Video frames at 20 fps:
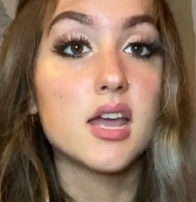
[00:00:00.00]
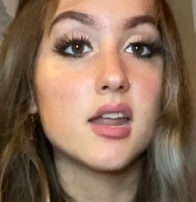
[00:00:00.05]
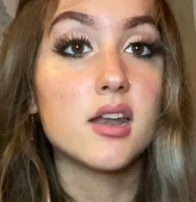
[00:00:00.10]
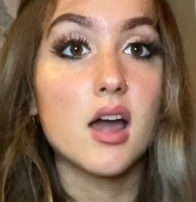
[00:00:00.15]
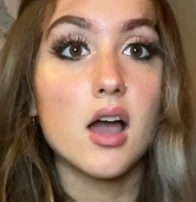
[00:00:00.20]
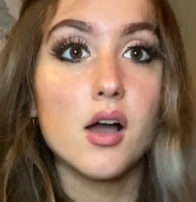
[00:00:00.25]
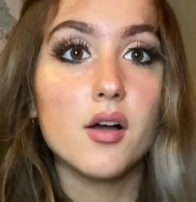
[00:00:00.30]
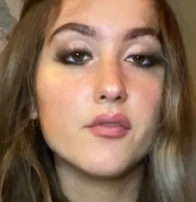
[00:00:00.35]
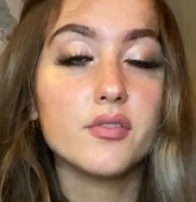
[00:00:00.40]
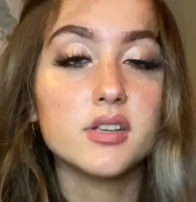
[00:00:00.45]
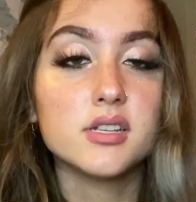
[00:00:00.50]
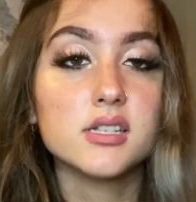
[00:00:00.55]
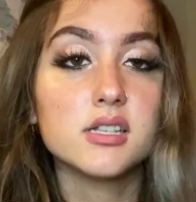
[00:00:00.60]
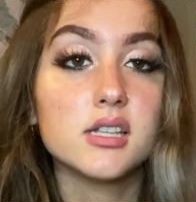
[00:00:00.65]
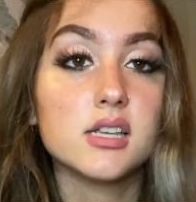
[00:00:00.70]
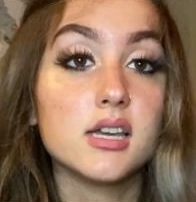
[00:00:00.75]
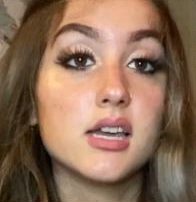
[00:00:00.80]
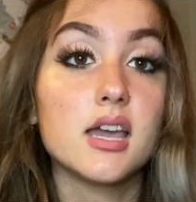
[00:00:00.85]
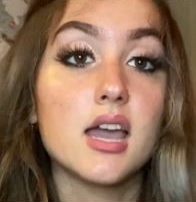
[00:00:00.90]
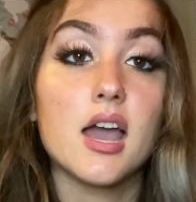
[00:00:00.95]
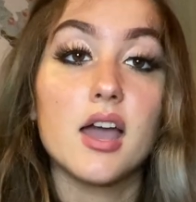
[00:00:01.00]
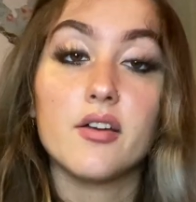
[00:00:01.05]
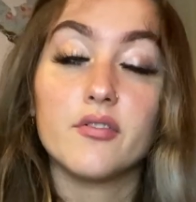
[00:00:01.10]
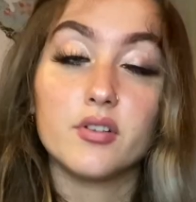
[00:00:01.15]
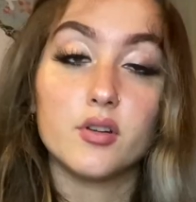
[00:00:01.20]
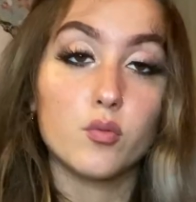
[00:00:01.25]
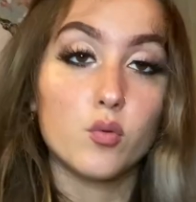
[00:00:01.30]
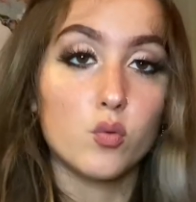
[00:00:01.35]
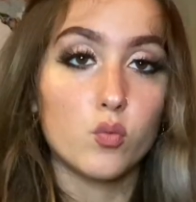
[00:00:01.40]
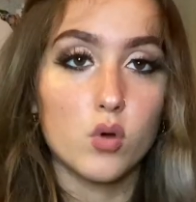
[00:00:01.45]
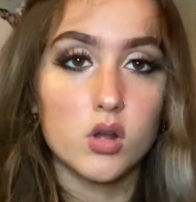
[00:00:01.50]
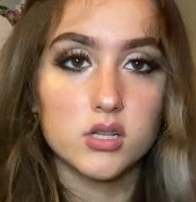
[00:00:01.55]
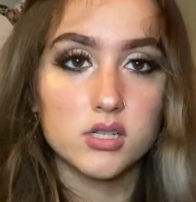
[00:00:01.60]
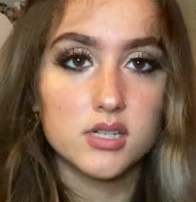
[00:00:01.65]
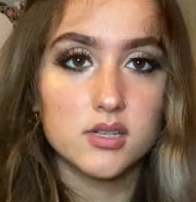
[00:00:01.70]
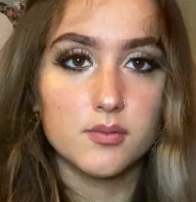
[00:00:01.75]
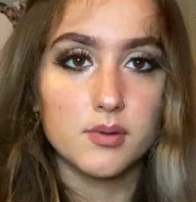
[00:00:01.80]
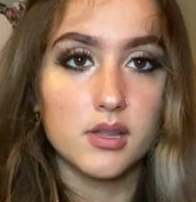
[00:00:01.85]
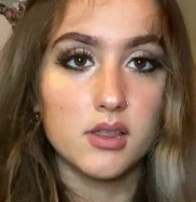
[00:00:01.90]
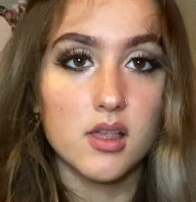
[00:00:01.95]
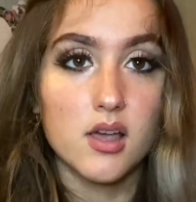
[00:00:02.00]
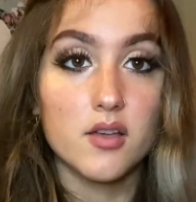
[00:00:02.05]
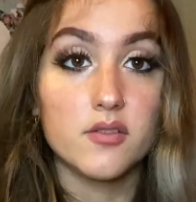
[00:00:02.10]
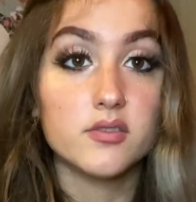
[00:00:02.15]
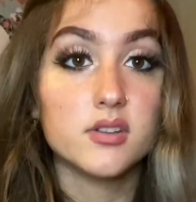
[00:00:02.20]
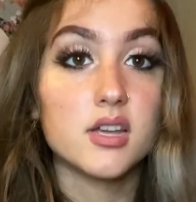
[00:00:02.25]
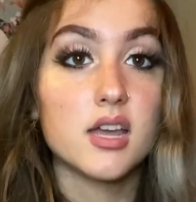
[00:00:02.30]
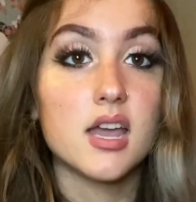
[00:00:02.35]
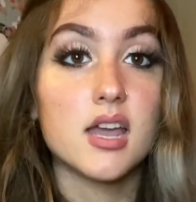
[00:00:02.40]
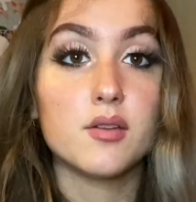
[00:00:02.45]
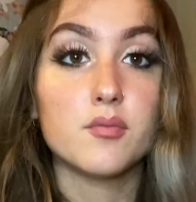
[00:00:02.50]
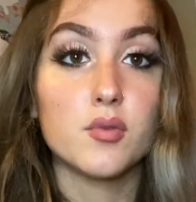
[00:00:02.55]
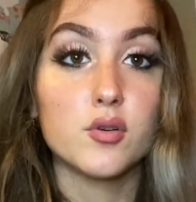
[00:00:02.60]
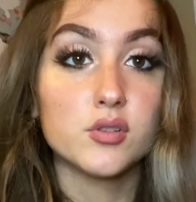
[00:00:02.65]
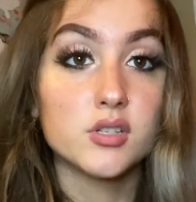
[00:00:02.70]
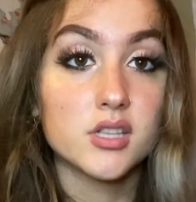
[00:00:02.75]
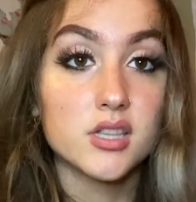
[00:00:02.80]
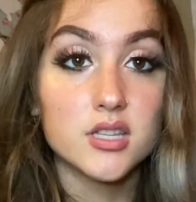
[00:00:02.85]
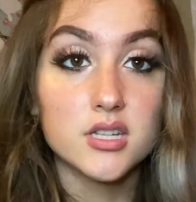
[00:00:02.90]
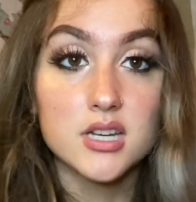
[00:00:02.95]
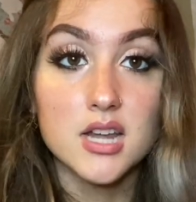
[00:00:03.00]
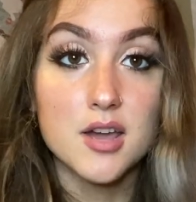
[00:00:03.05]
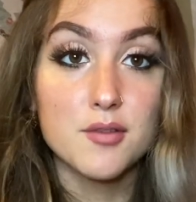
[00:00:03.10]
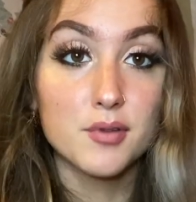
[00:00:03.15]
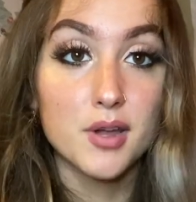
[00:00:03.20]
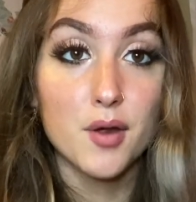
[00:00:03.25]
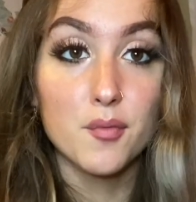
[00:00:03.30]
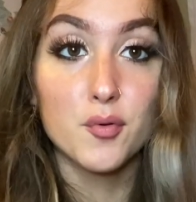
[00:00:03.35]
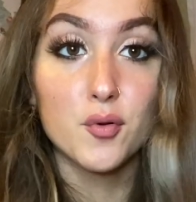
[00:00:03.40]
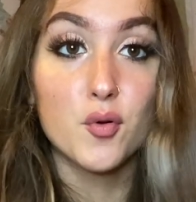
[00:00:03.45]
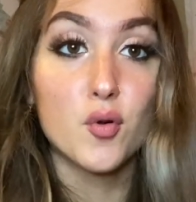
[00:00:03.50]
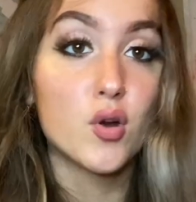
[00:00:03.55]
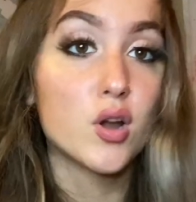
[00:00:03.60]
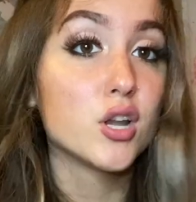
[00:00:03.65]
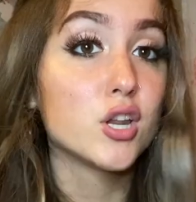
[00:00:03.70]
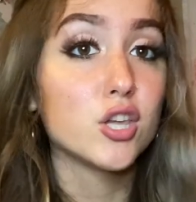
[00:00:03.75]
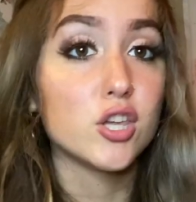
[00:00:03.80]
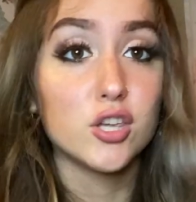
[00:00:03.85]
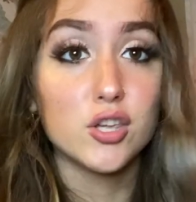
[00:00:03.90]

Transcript: and obviously everyone wants to be loved, and most of the time, Capricorn,